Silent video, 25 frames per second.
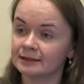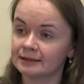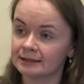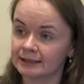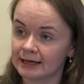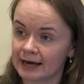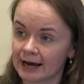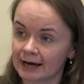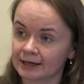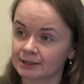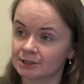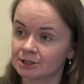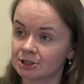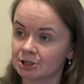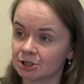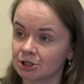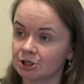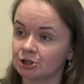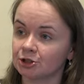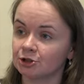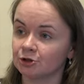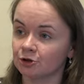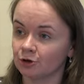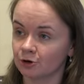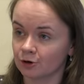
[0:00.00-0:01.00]
the text
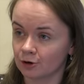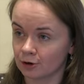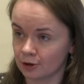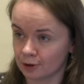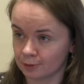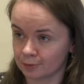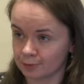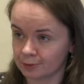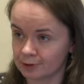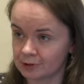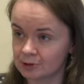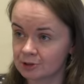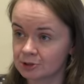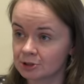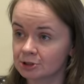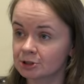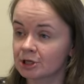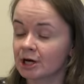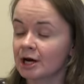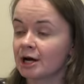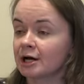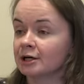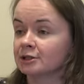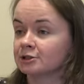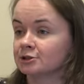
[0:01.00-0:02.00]
in your corpus.
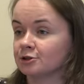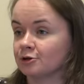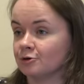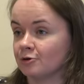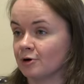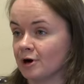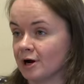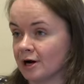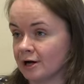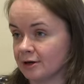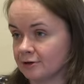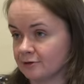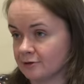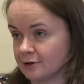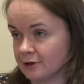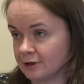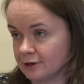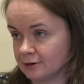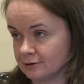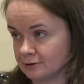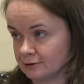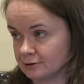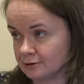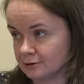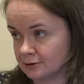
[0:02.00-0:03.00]
So
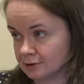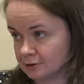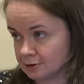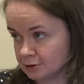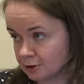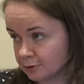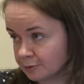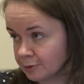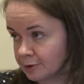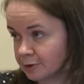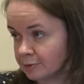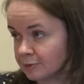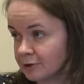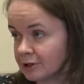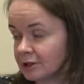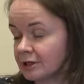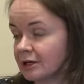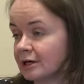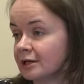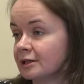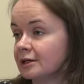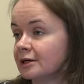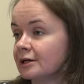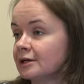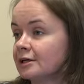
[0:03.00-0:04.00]
either topic
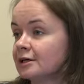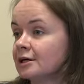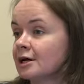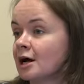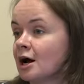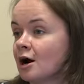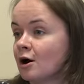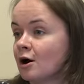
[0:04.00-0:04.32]
modeling